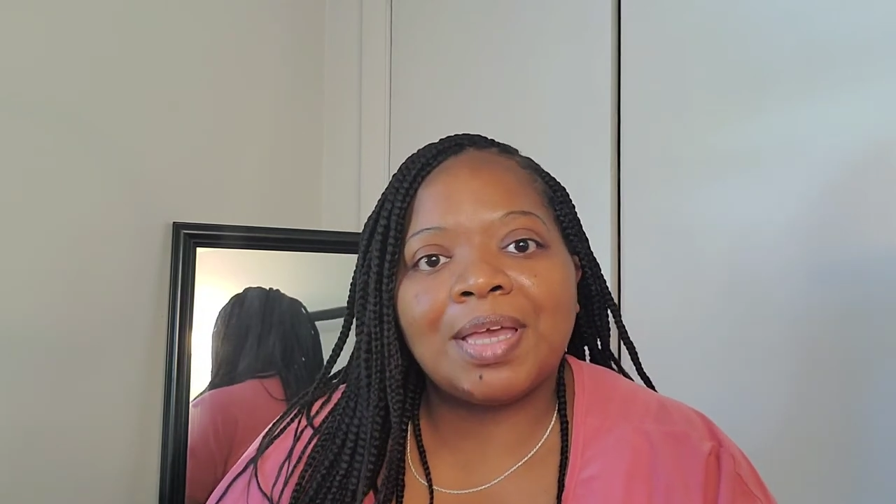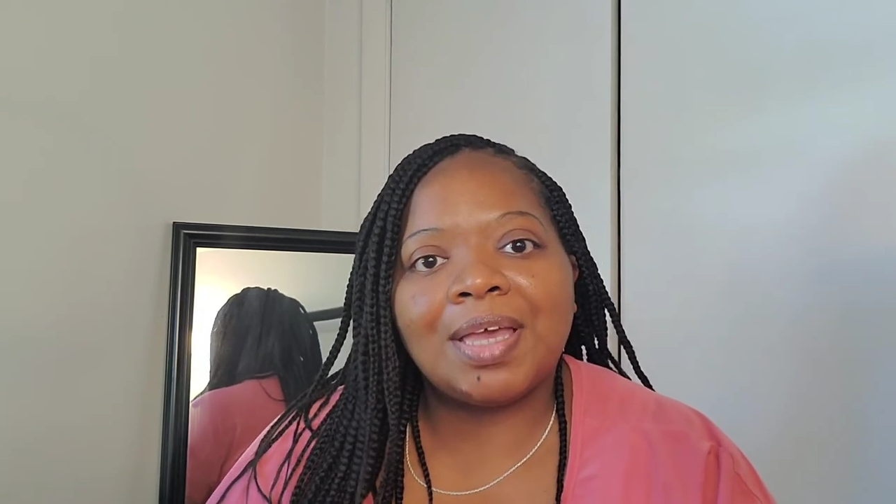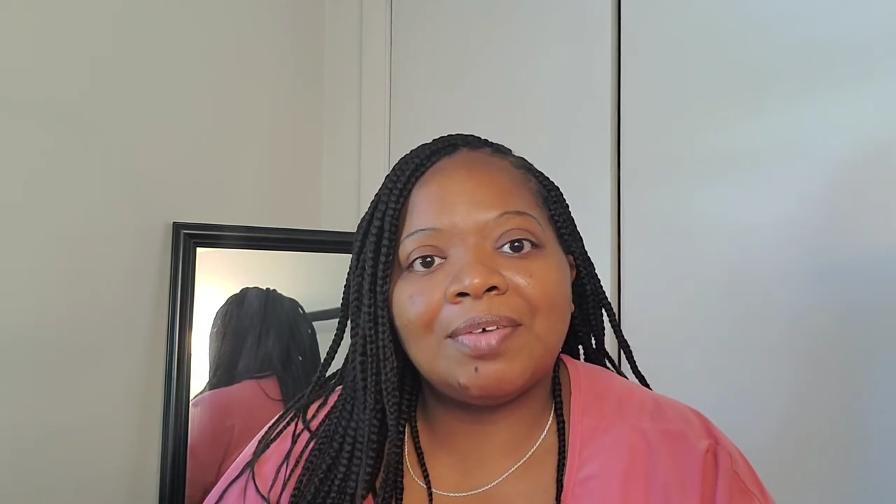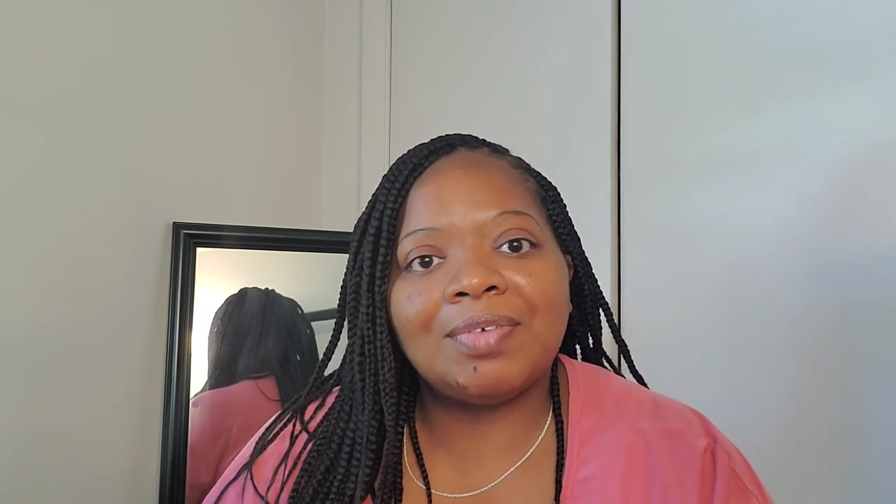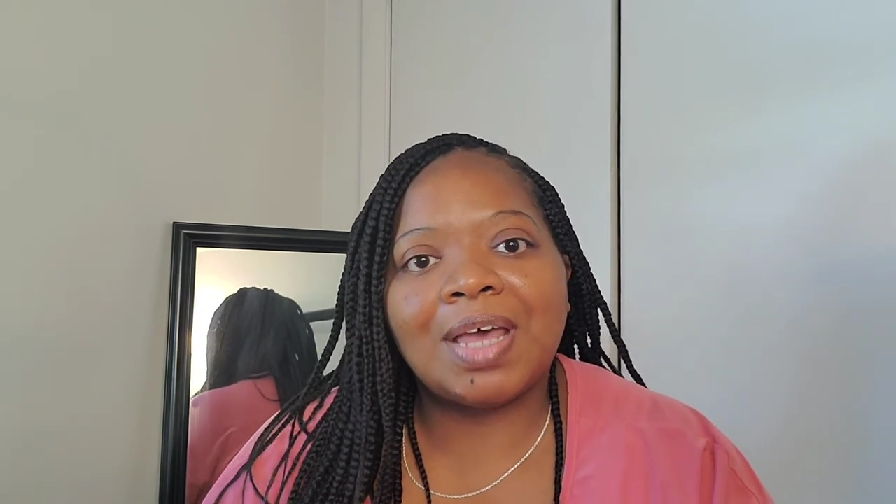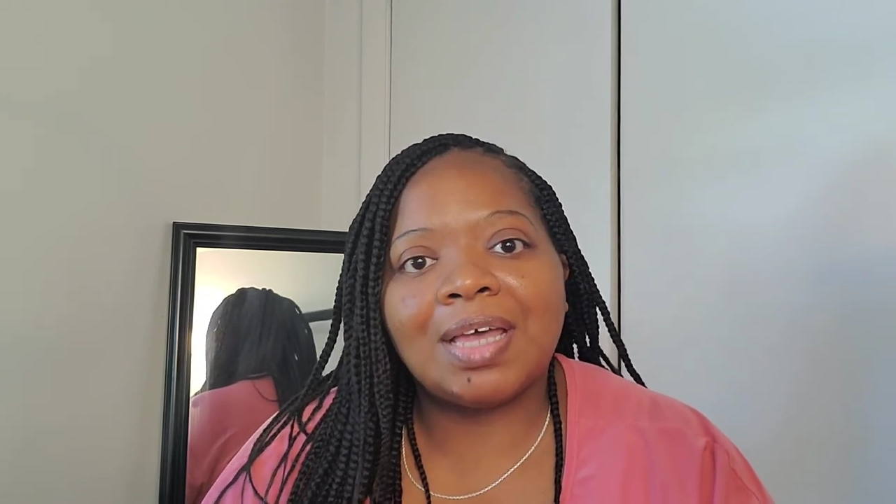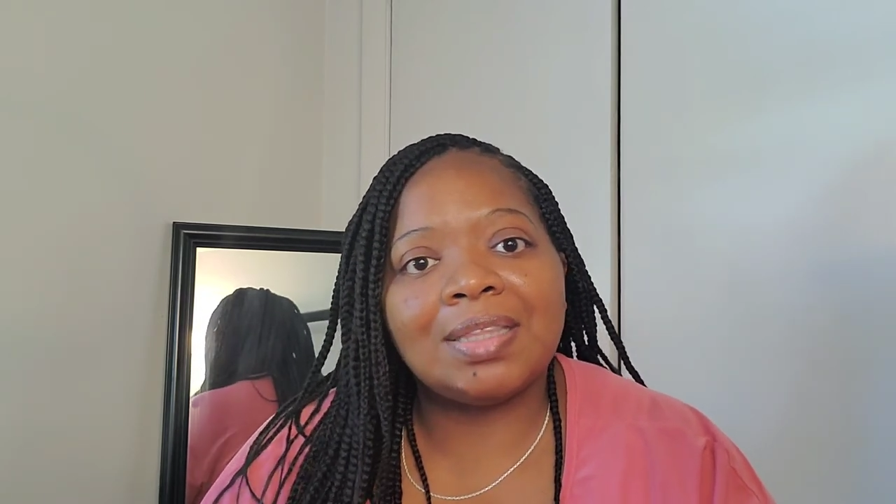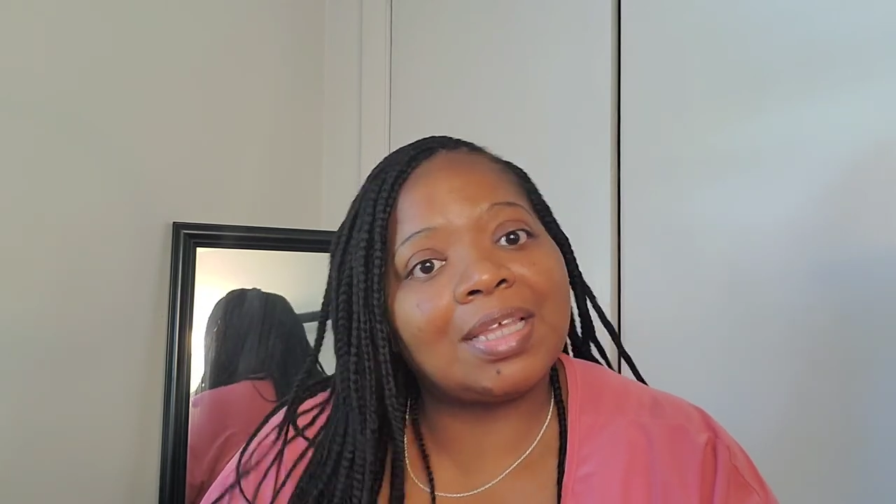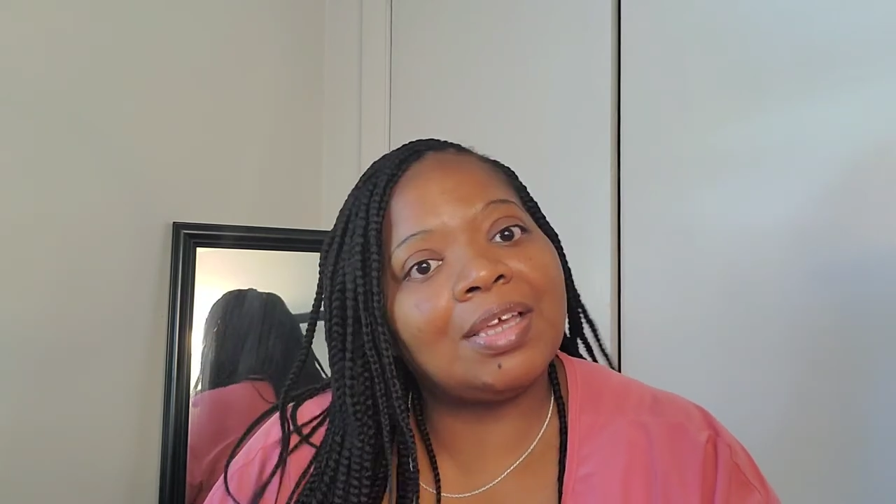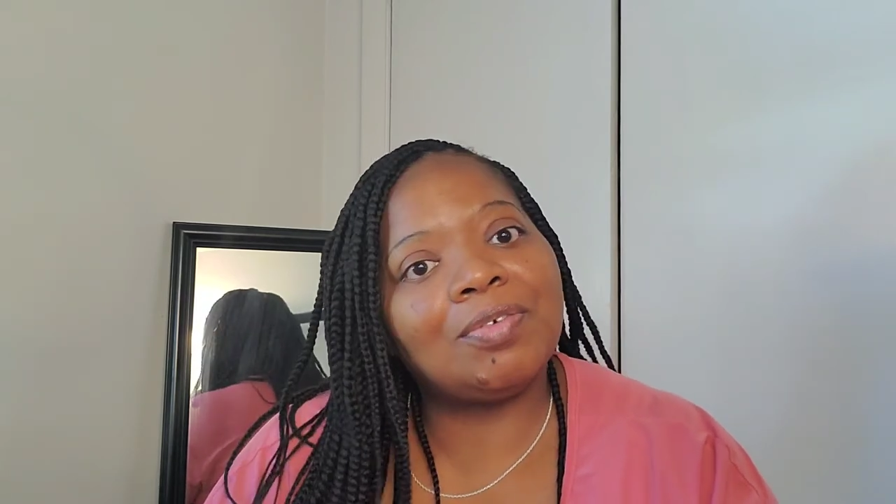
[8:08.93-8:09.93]
If
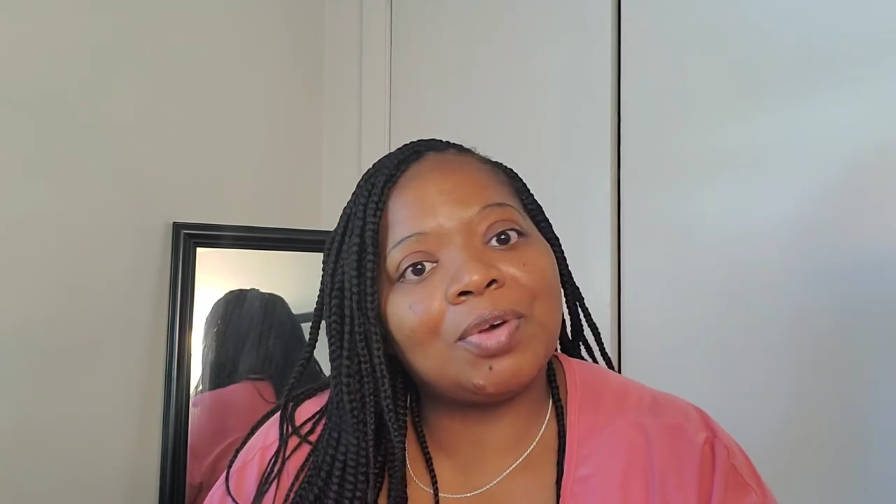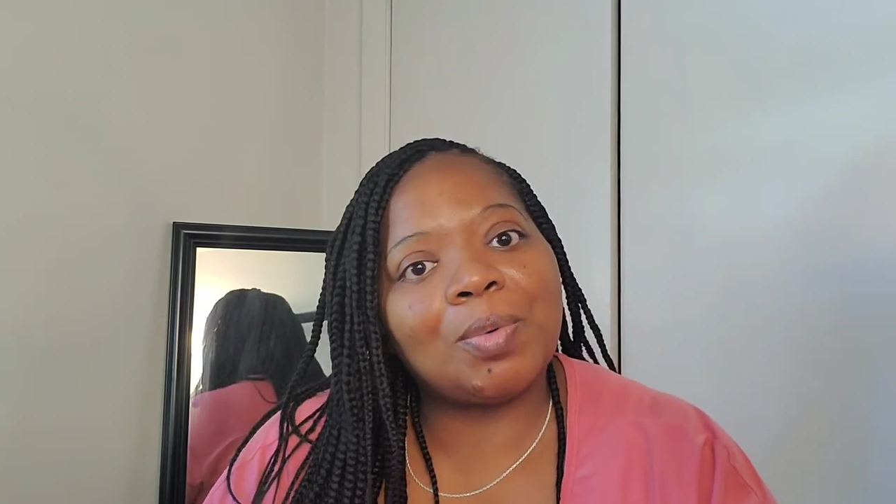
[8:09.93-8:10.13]
not, thank you for